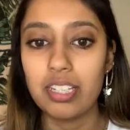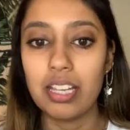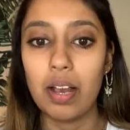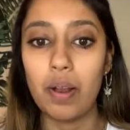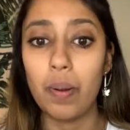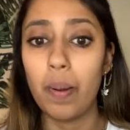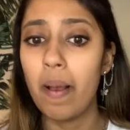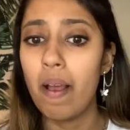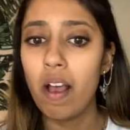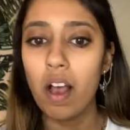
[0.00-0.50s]

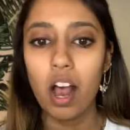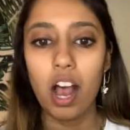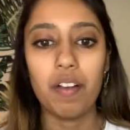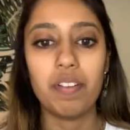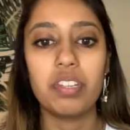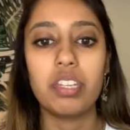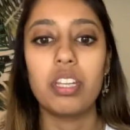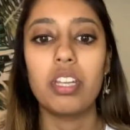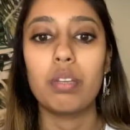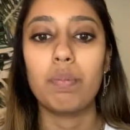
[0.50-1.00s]
So
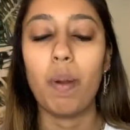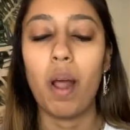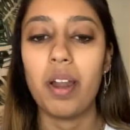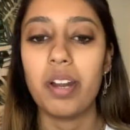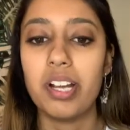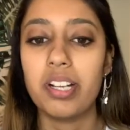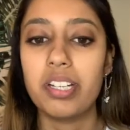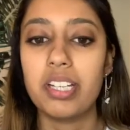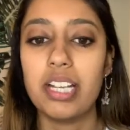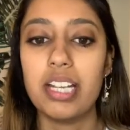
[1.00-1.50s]
obviously this
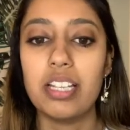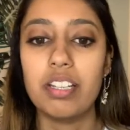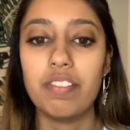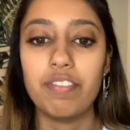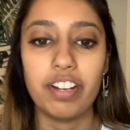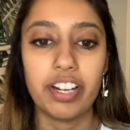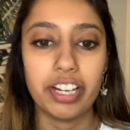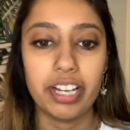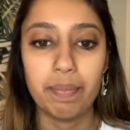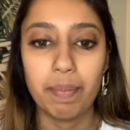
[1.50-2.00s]
product is
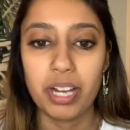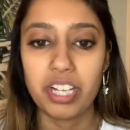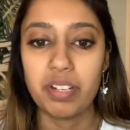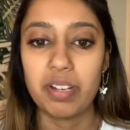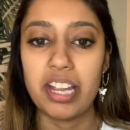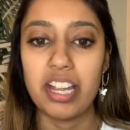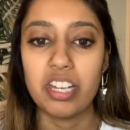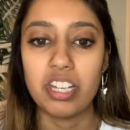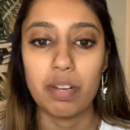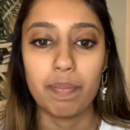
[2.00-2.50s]
very much
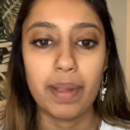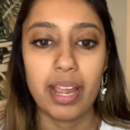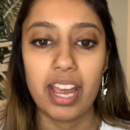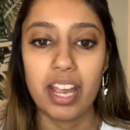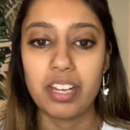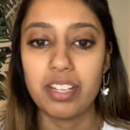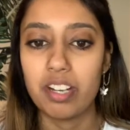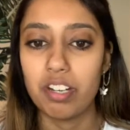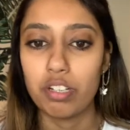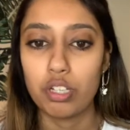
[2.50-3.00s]
in
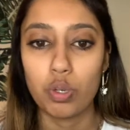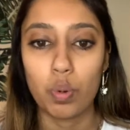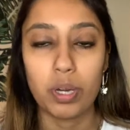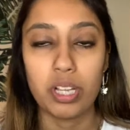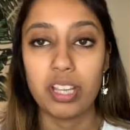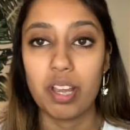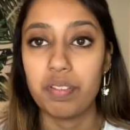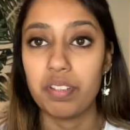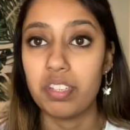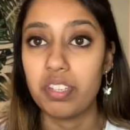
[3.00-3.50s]
demand. There's
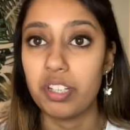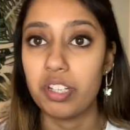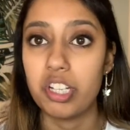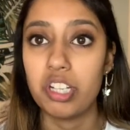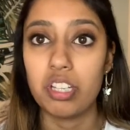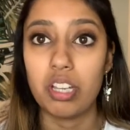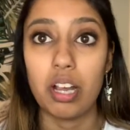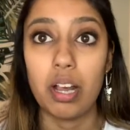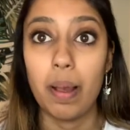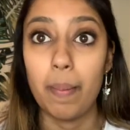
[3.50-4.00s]
20,000
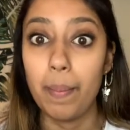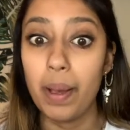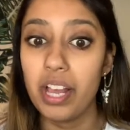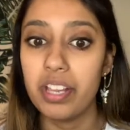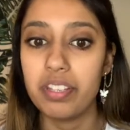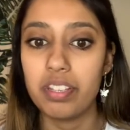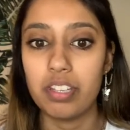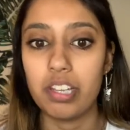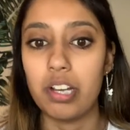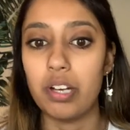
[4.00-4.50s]
searches a
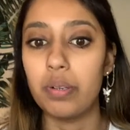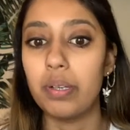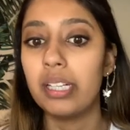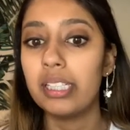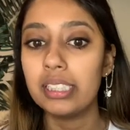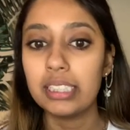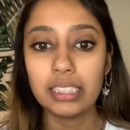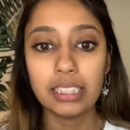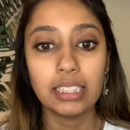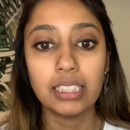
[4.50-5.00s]
month. So
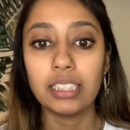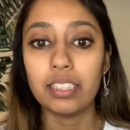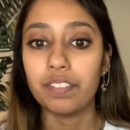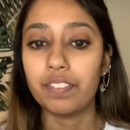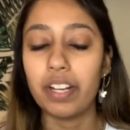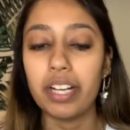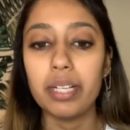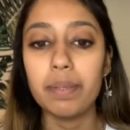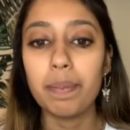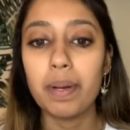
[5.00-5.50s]

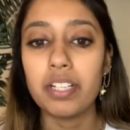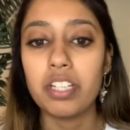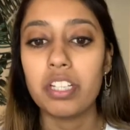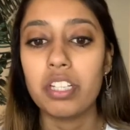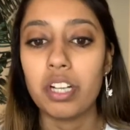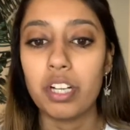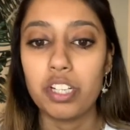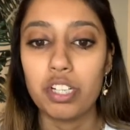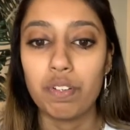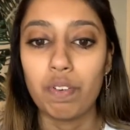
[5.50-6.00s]
very much
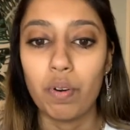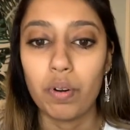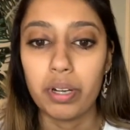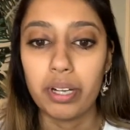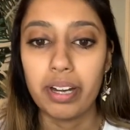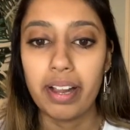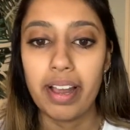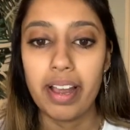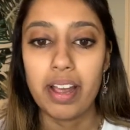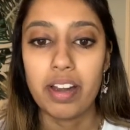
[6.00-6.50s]
searched
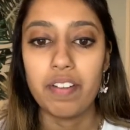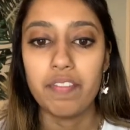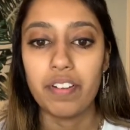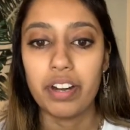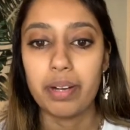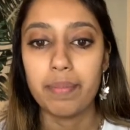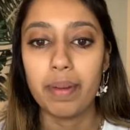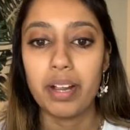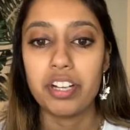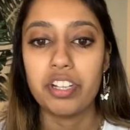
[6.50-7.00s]
for and
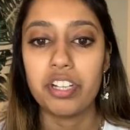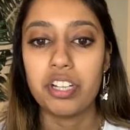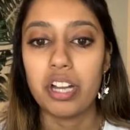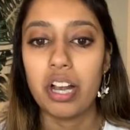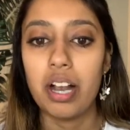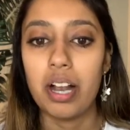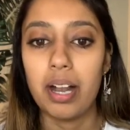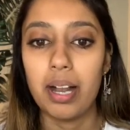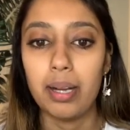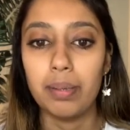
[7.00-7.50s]
very much,
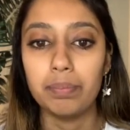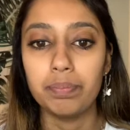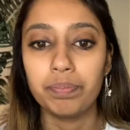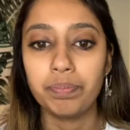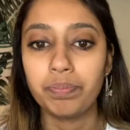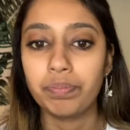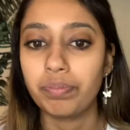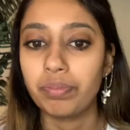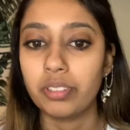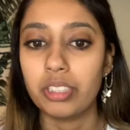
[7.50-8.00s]

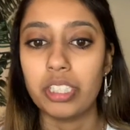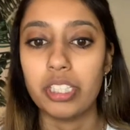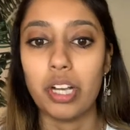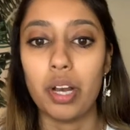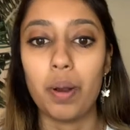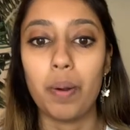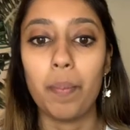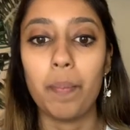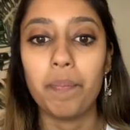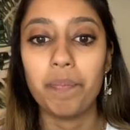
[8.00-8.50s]
you
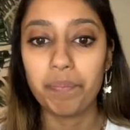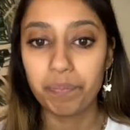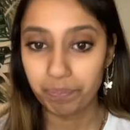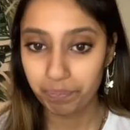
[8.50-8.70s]
know,